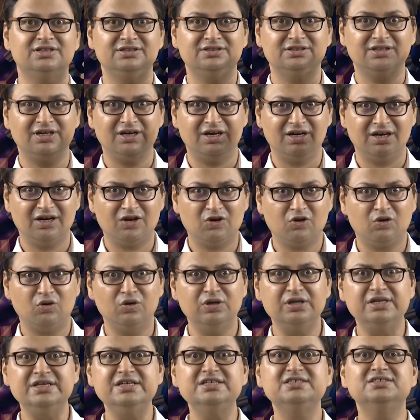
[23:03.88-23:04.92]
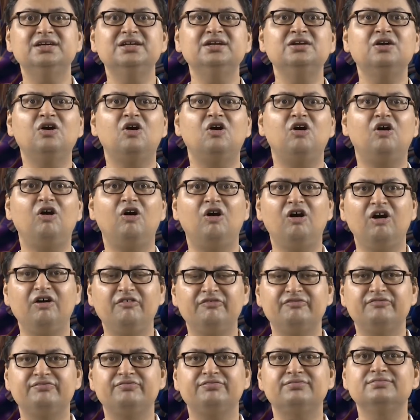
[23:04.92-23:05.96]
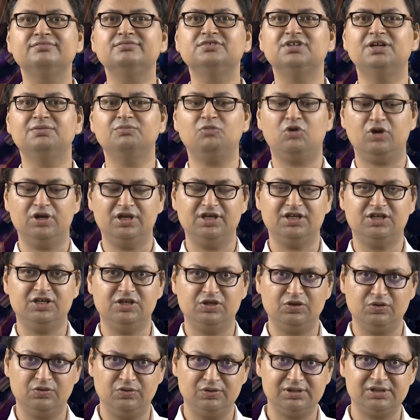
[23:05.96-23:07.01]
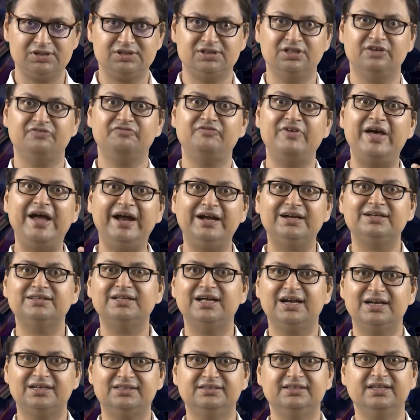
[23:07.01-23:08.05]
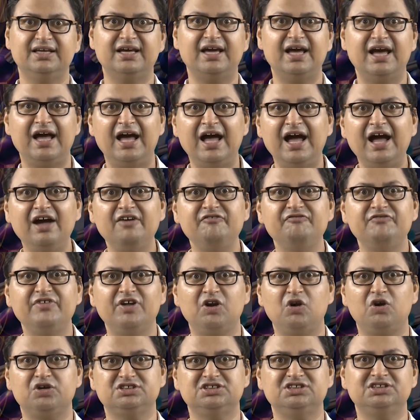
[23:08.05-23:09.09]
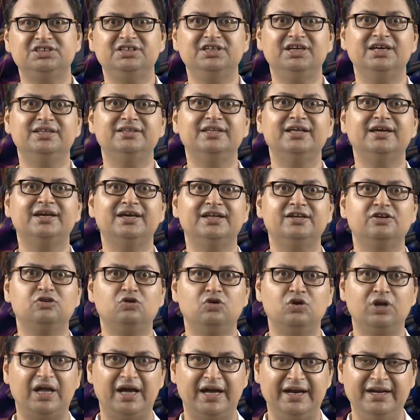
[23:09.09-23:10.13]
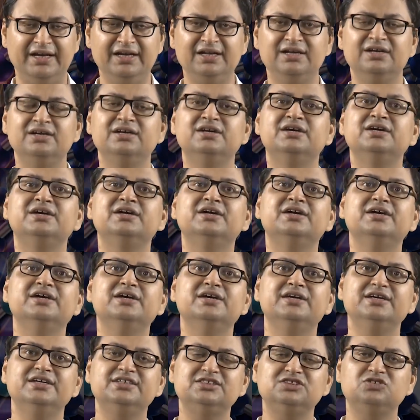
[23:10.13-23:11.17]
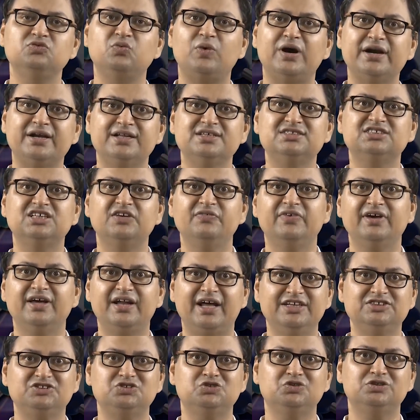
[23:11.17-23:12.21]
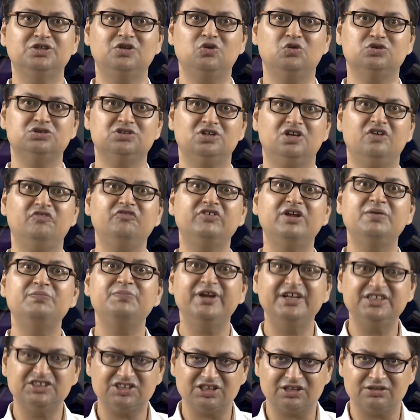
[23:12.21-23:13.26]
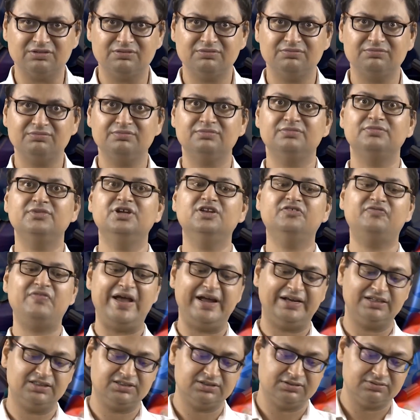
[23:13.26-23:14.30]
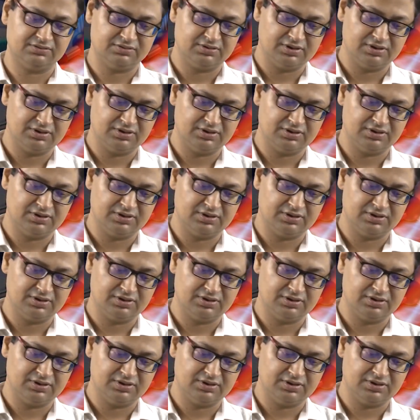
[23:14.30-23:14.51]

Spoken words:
the collision of the molecules, the fact that they have velocity and they can collide, is what is giving rise to the notion of temperature. In fact,